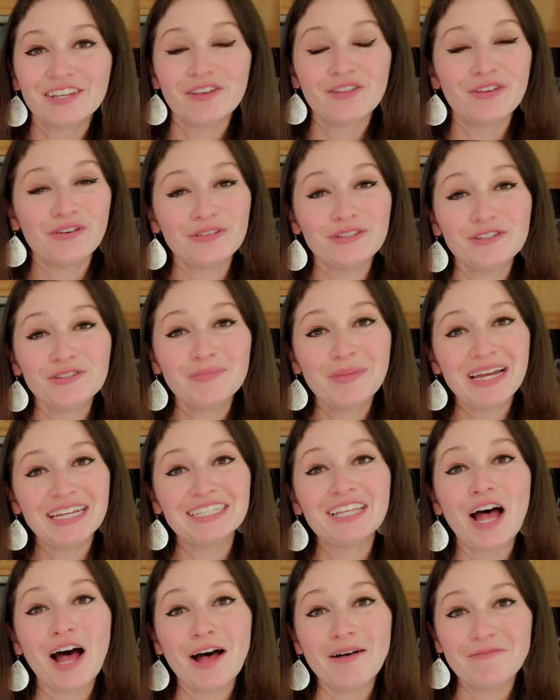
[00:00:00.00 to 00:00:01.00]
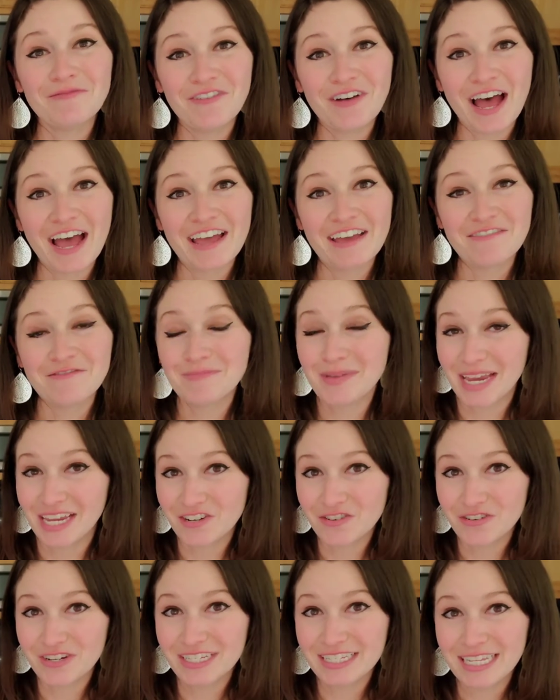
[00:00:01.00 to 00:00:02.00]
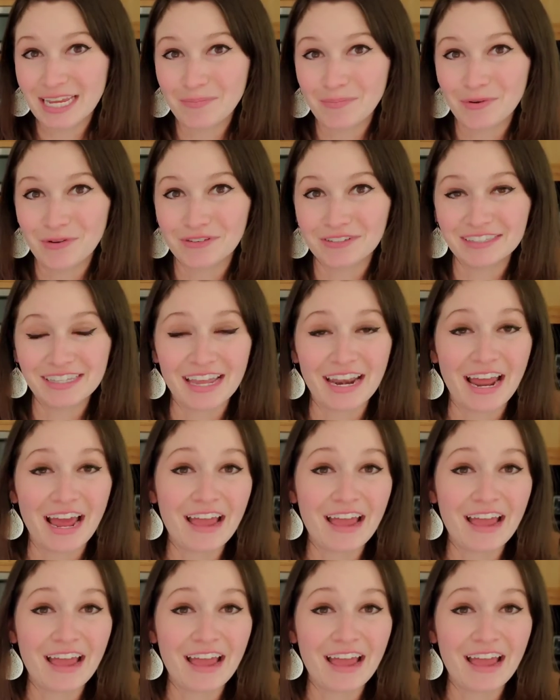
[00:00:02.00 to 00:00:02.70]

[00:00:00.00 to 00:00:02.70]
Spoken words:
those are my top 5 pantry staples that